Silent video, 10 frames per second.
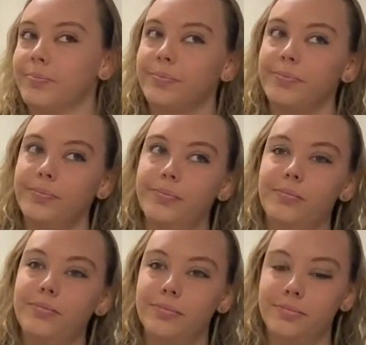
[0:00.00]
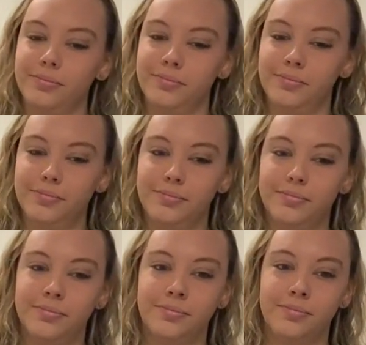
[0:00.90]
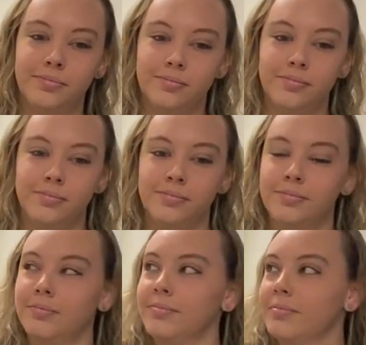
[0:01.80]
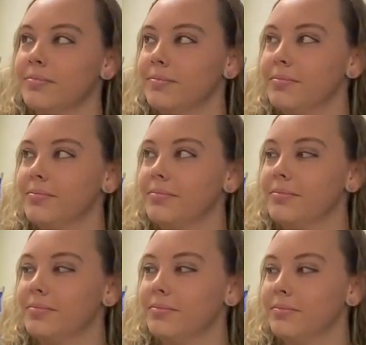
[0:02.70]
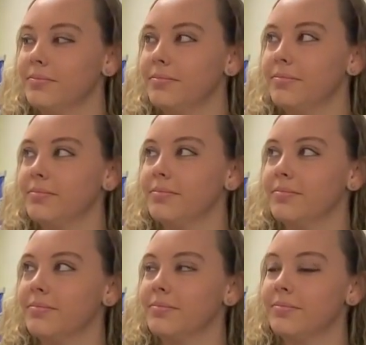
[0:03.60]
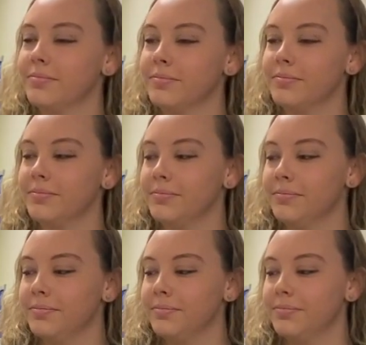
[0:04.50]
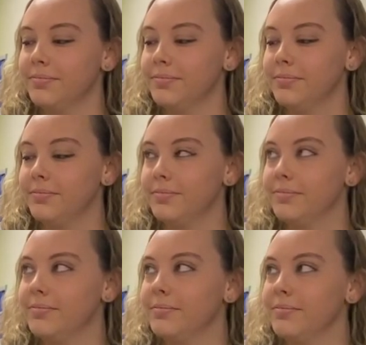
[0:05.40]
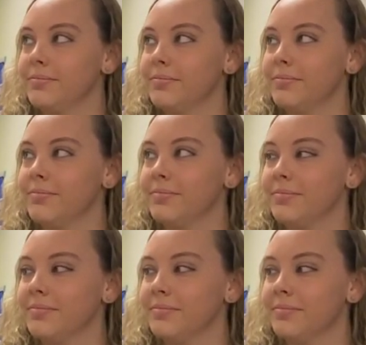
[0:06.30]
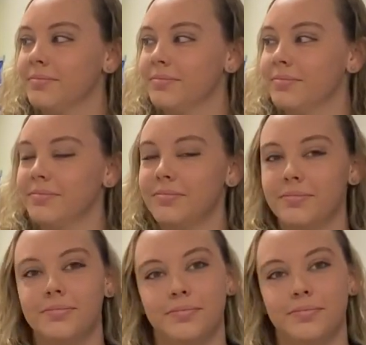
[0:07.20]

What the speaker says: The person shown says nothing.